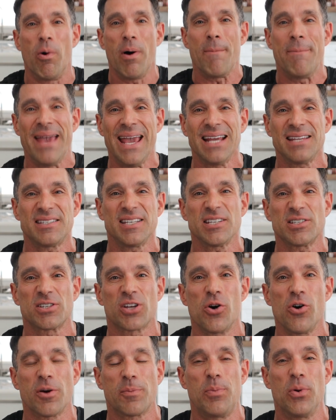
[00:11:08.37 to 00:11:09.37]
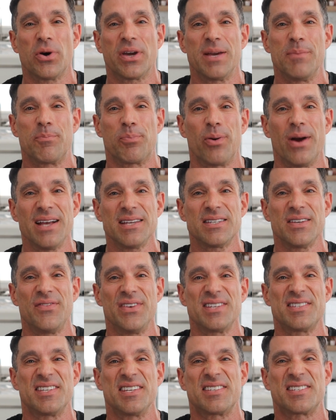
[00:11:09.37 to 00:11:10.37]
What makes this cookbook impressive
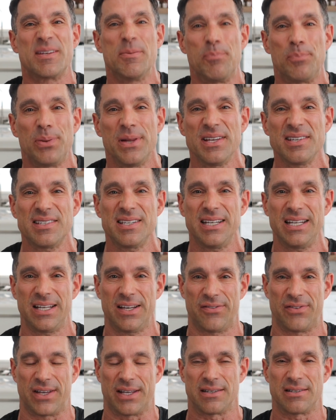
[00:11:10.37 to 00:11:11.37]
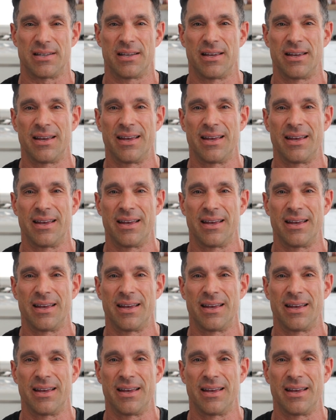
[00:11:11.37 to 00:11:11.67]
is the simplicity of it.